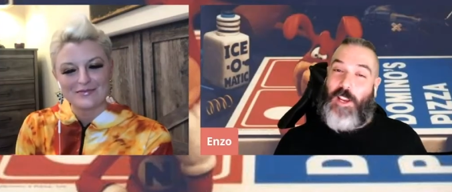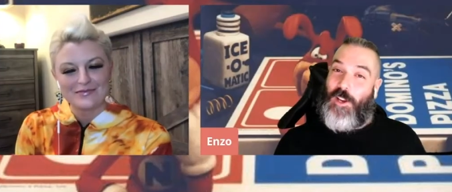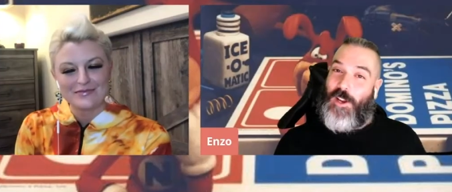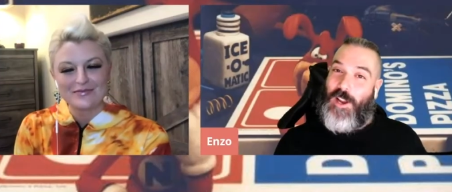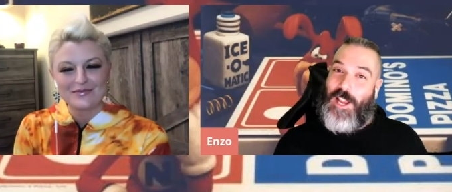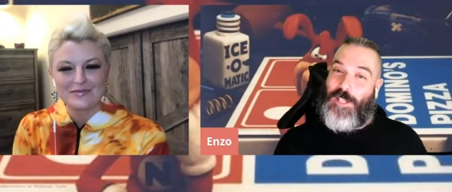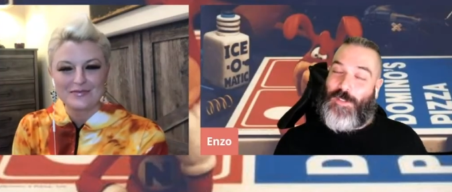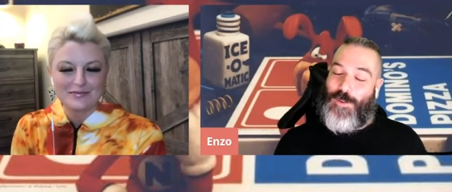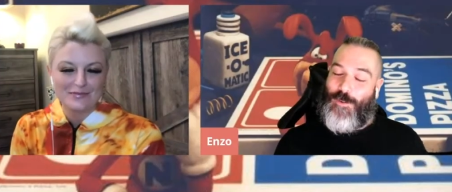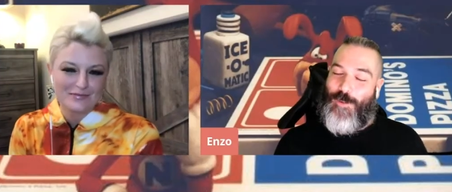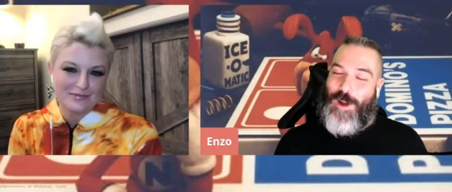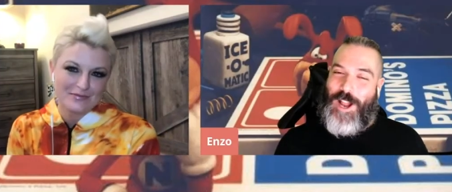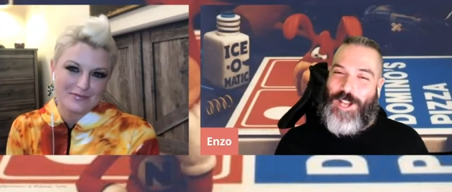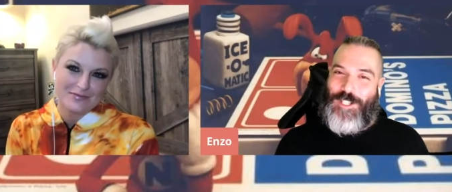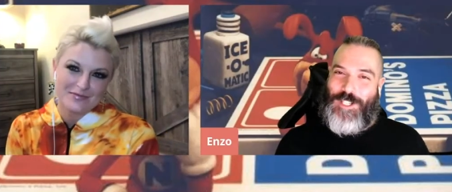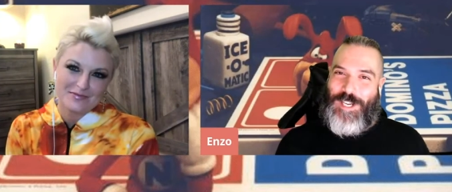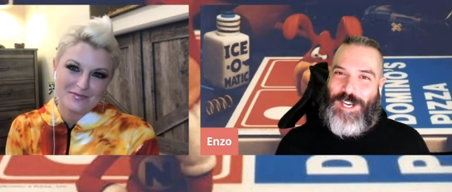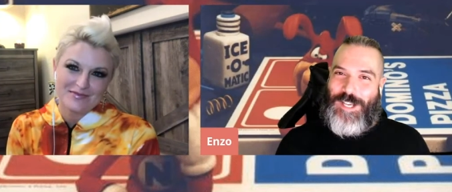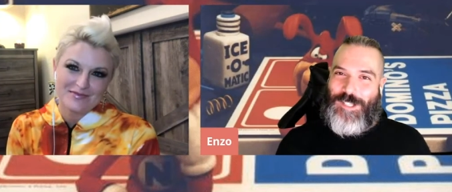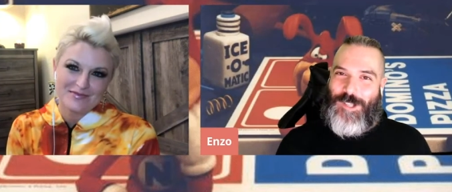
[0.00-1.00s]
Speaker 1: you guys for
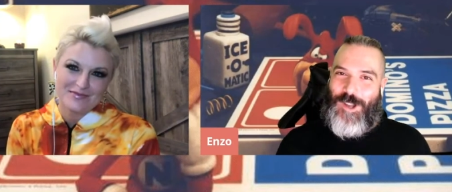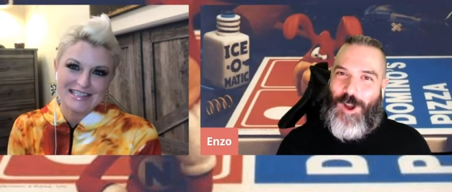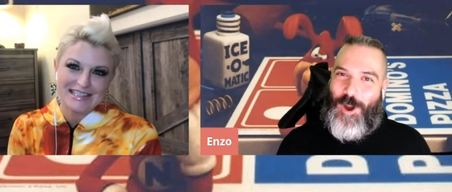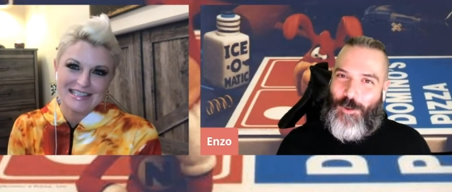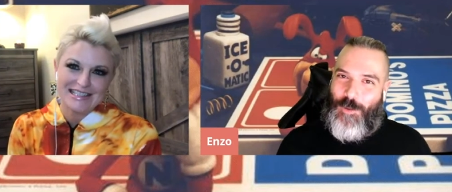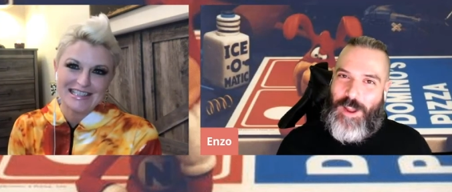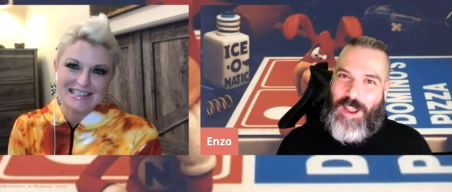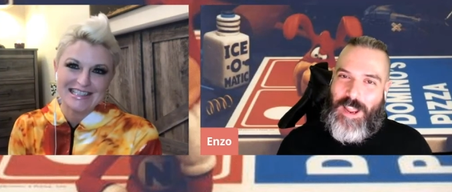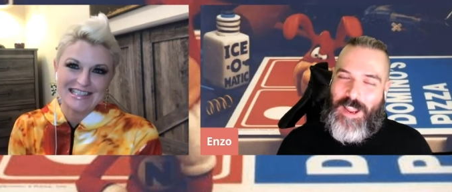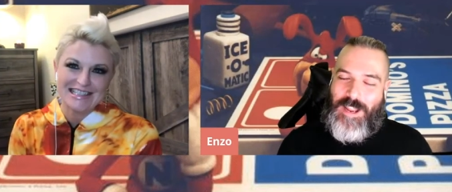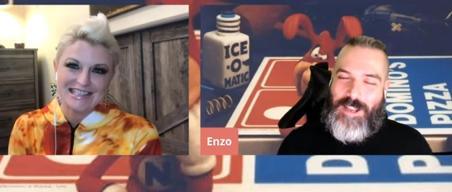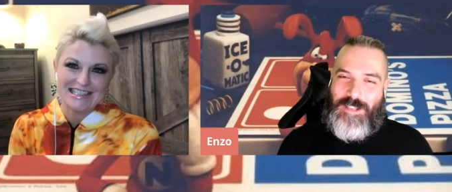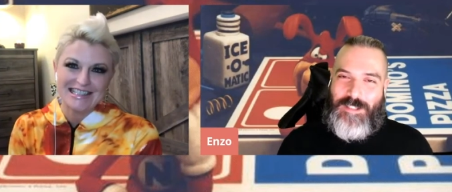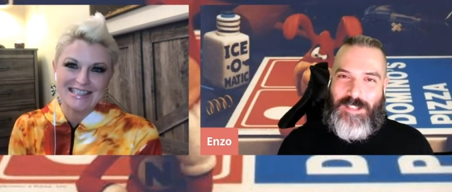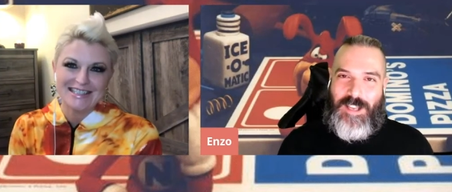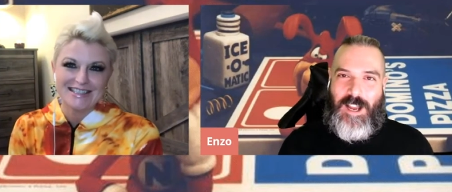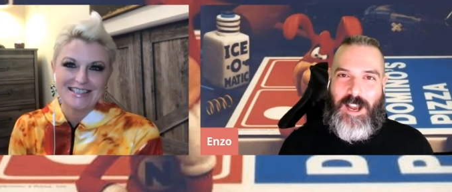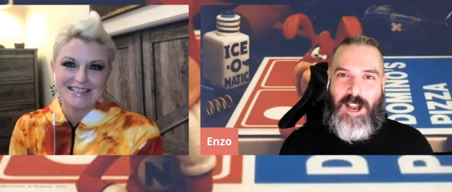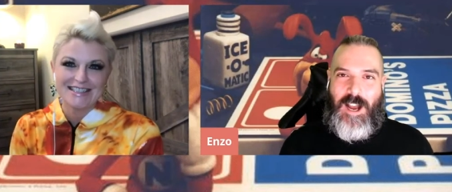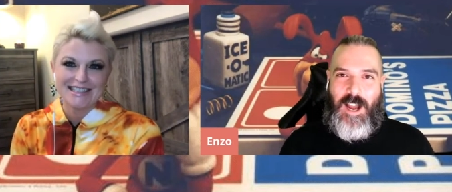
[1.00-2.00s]
watching as always
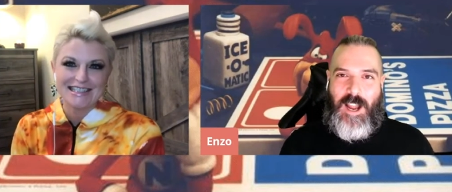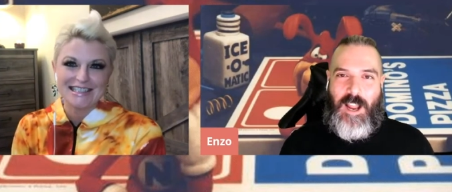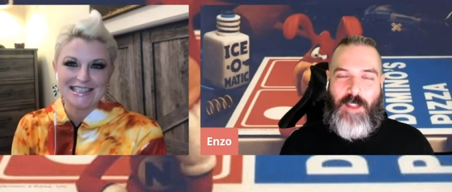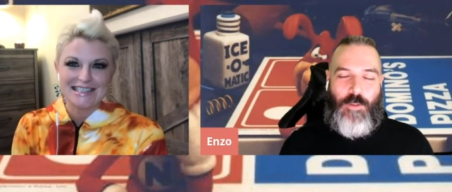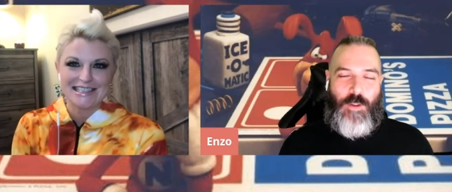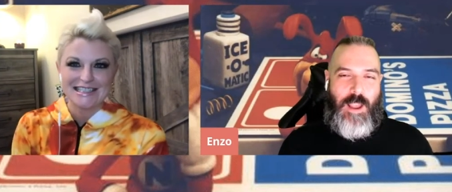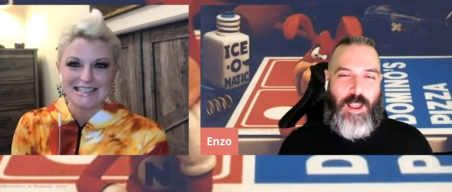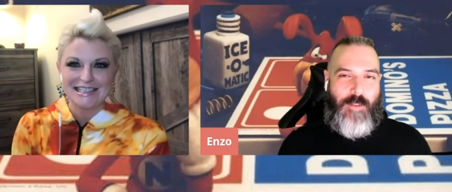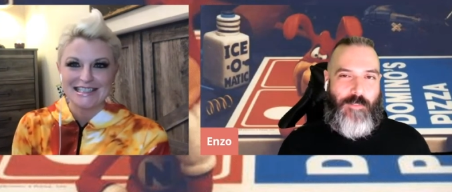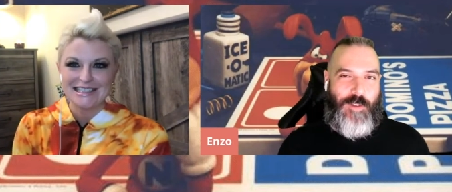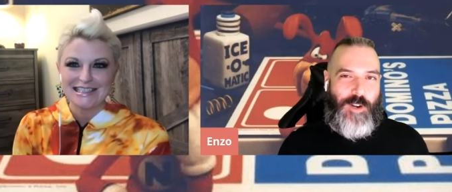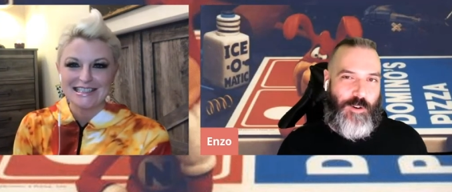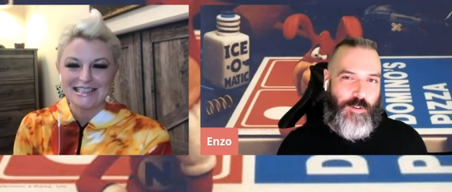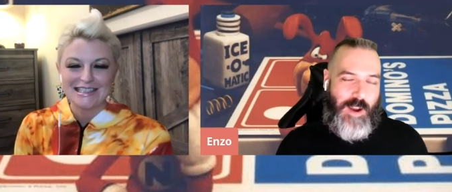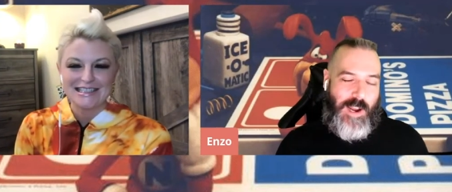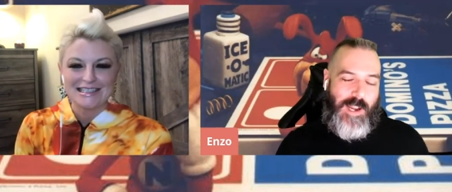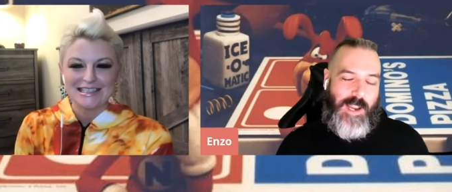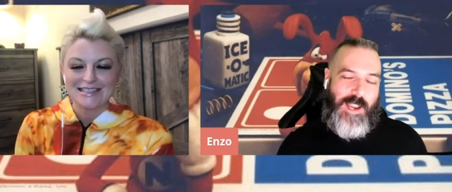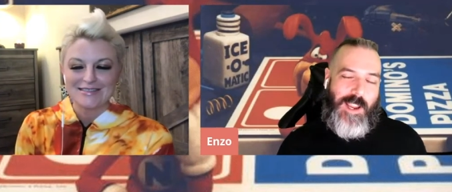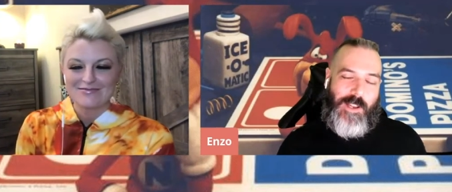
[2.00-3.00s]
uh, if you haven't
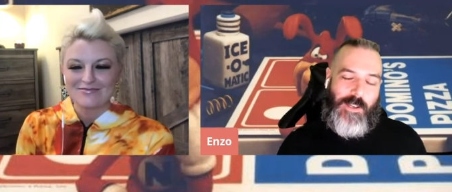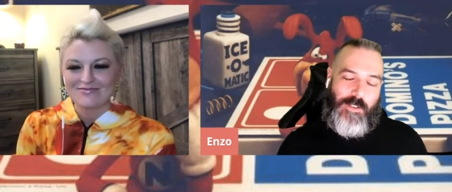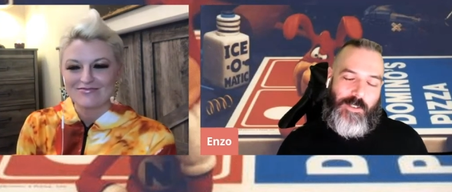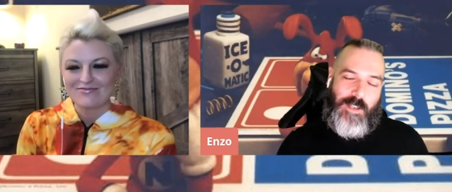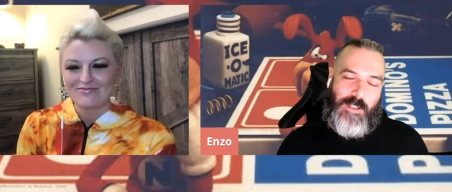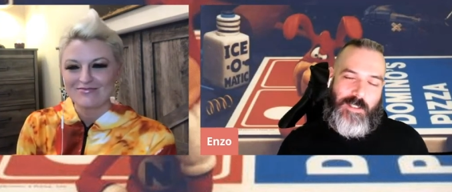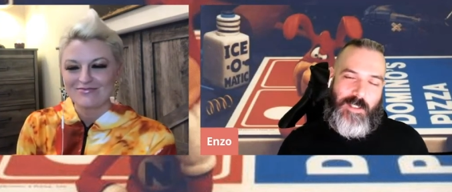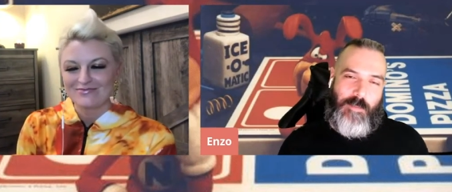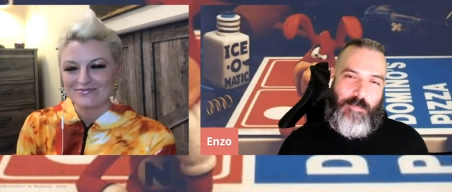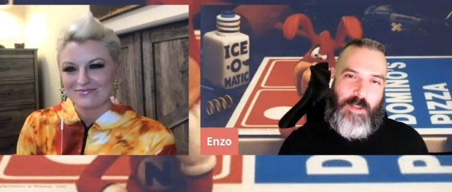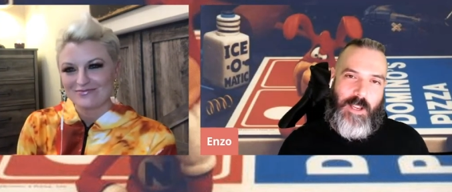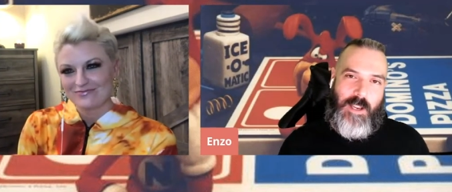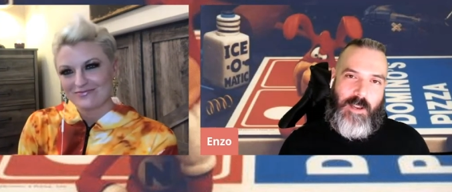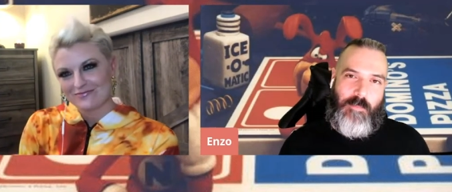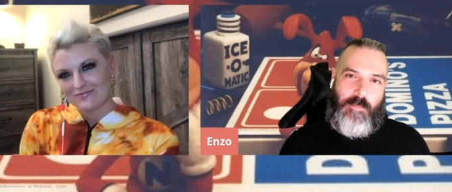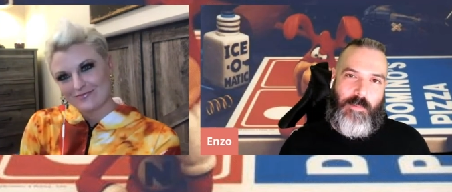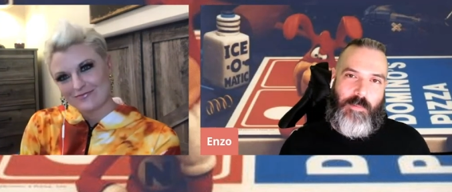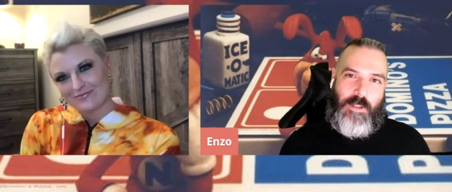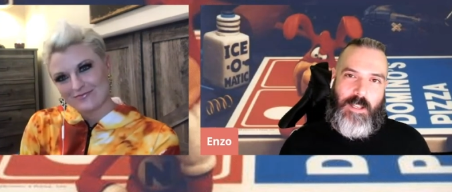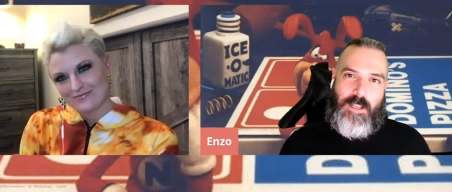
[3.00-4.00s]
already and you'd like to be
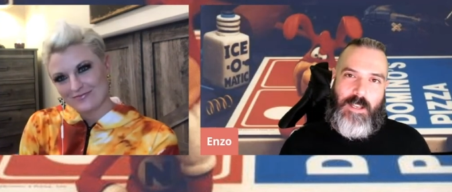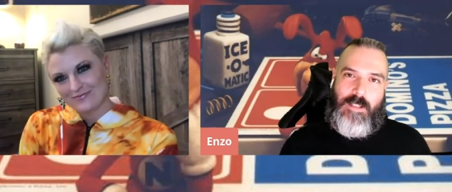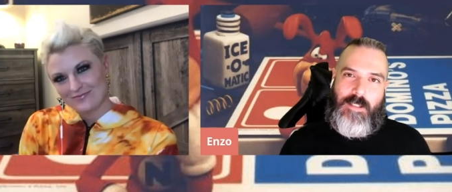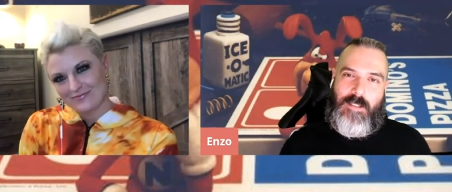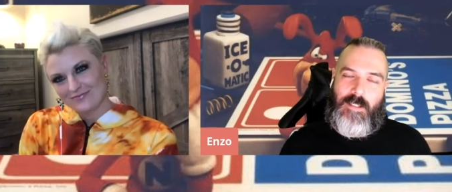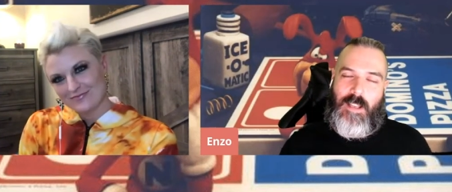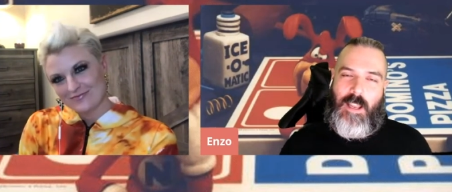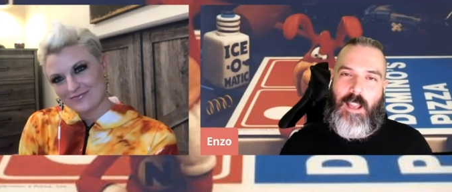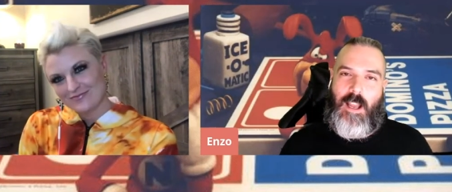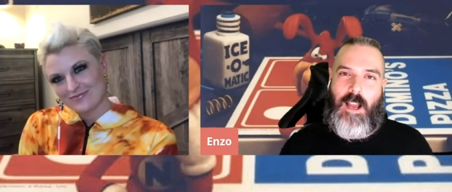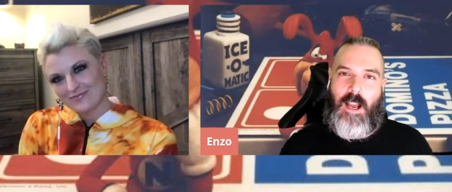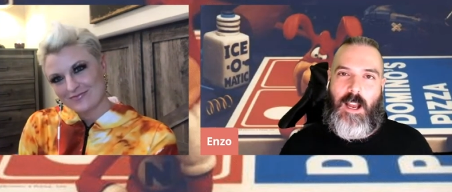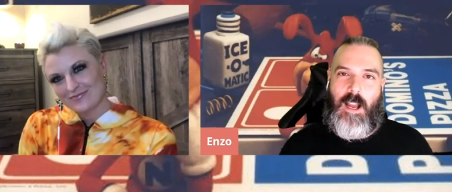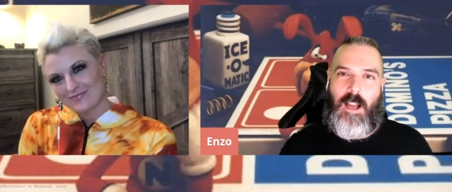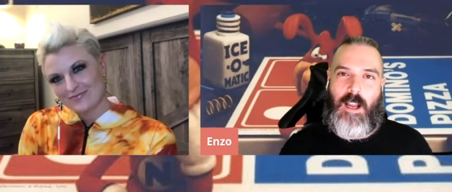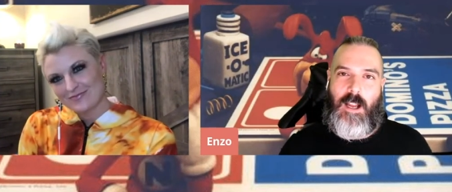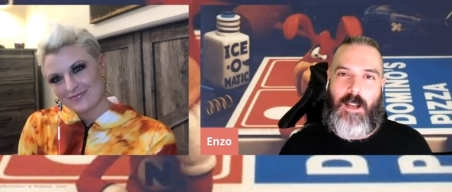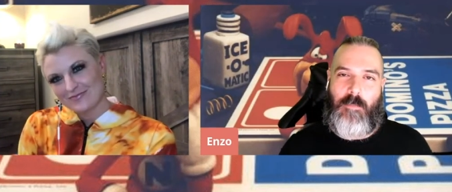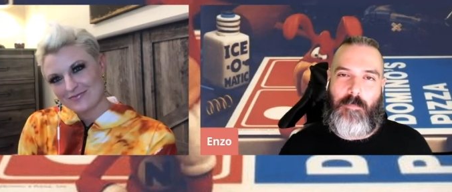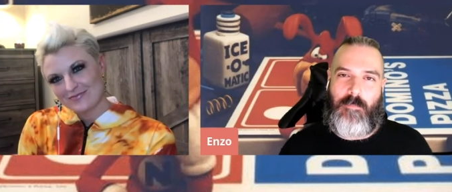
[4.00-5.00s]
please
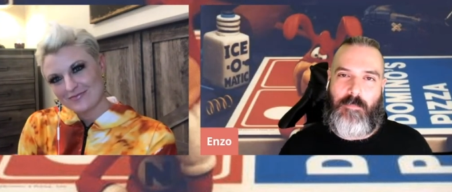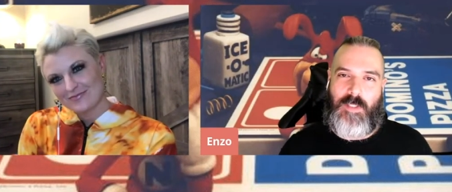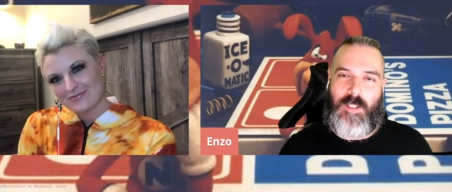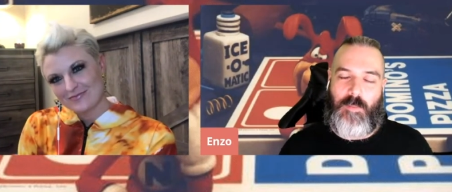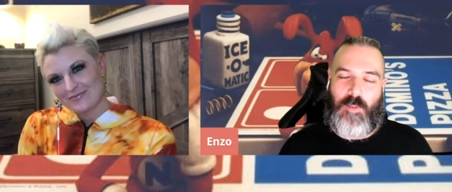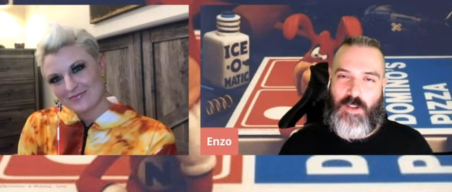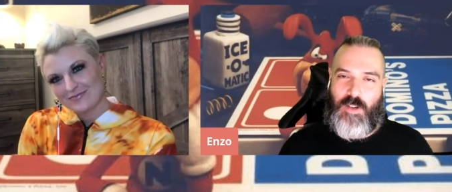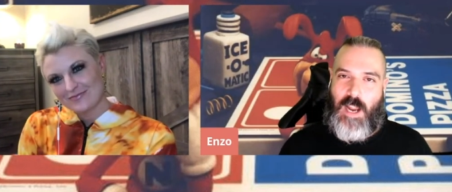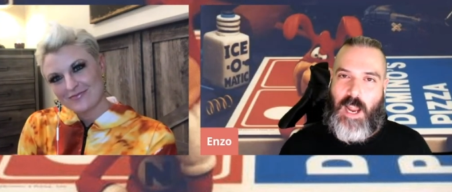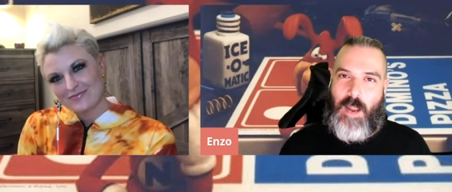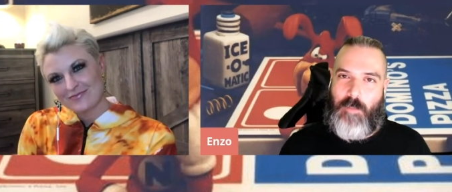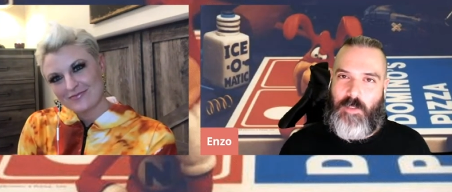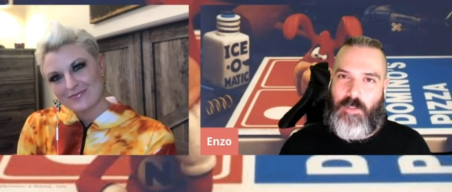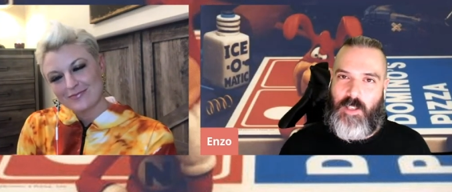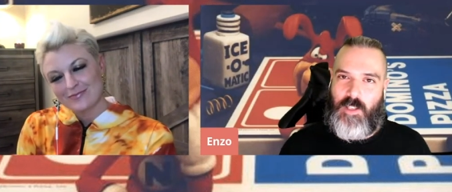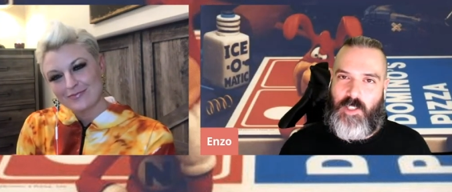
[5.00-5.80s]
um, subscribe to the